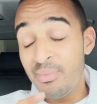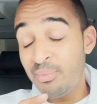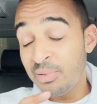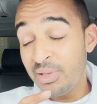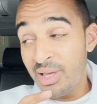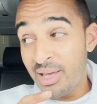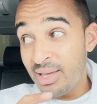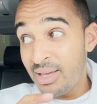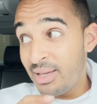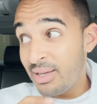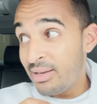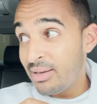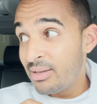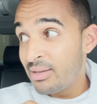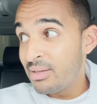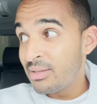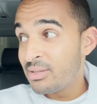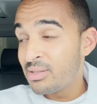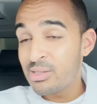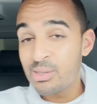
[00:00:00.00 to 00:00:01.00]
played
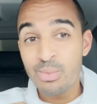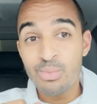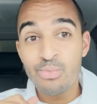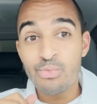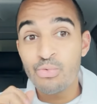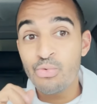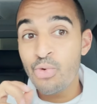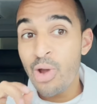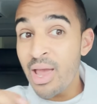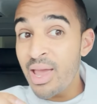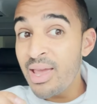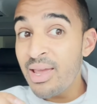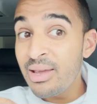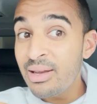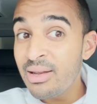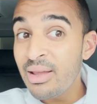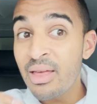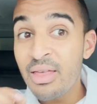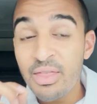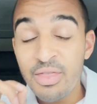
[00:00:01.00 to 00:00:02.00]
some rain,